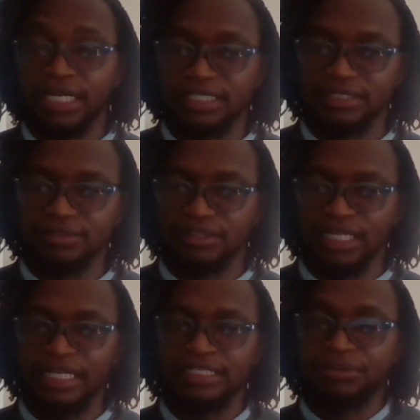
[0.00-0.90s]
2 years.
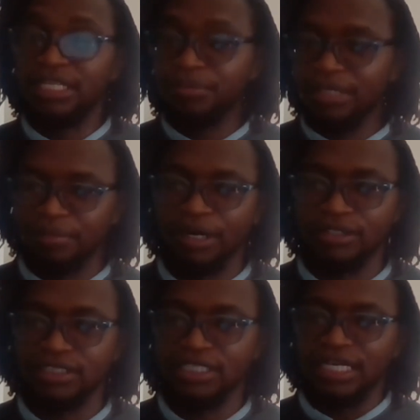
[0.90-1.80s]
And it's really been
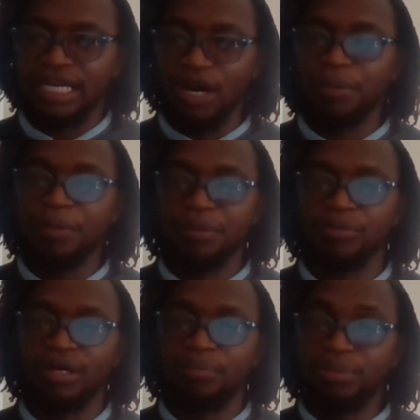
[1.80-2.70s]
about helping
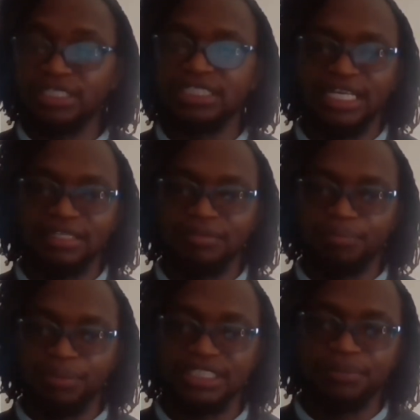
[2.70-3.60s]
people
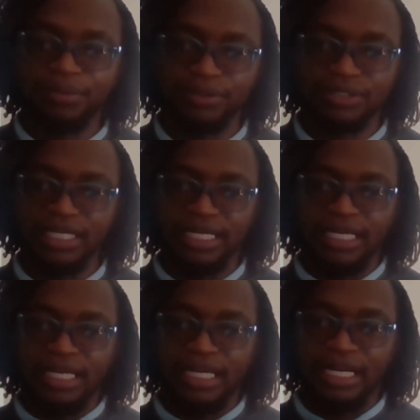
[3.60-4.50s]
appreciate principles
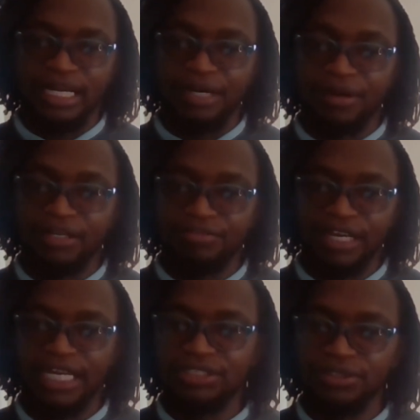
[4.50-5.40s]
around
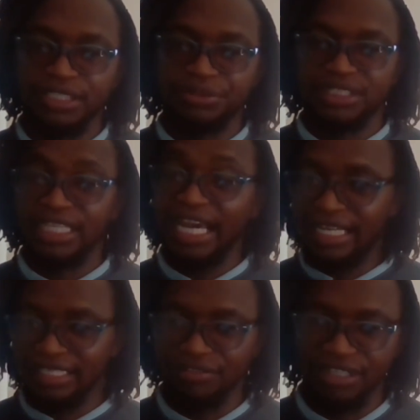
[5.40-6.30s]
financial literacy
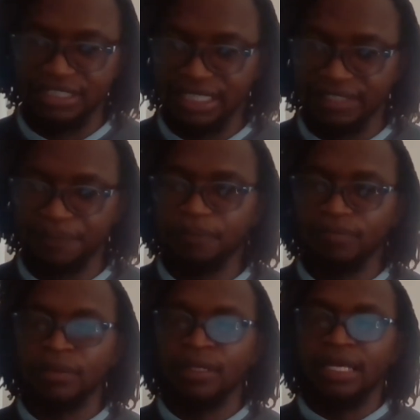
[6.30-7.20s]
and investing.
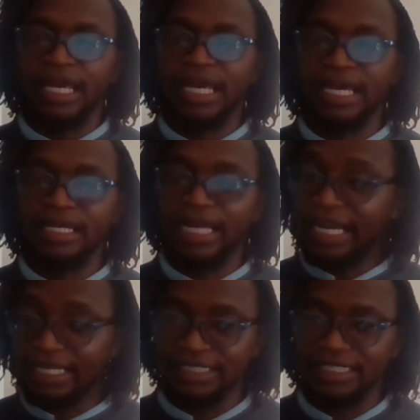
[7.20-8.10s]
And
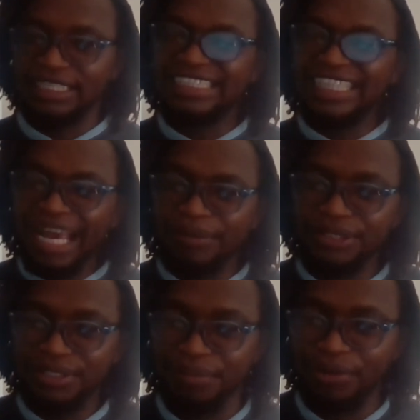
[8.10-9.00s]
like I said, it's
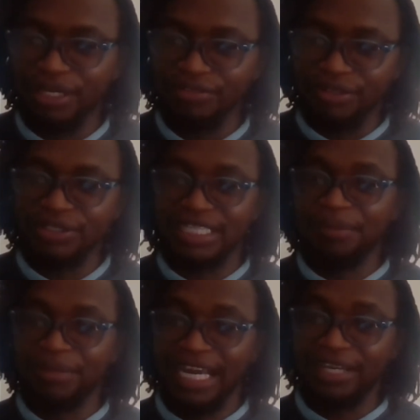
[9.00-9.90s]
absolutely important for you to
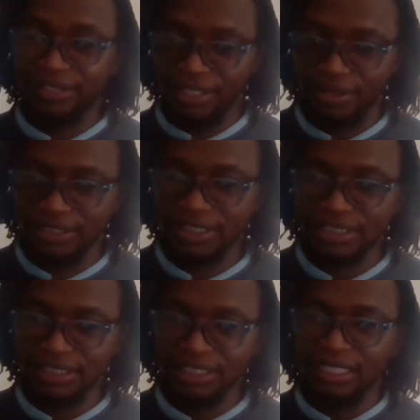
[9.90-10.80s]
keep an eye on the
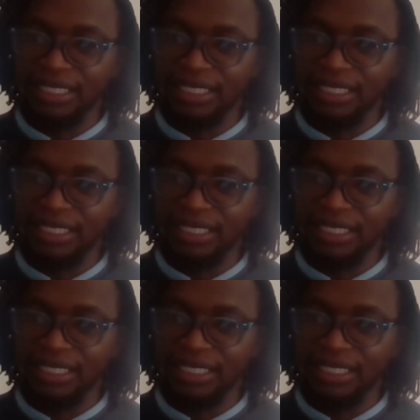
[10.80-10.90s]
costs.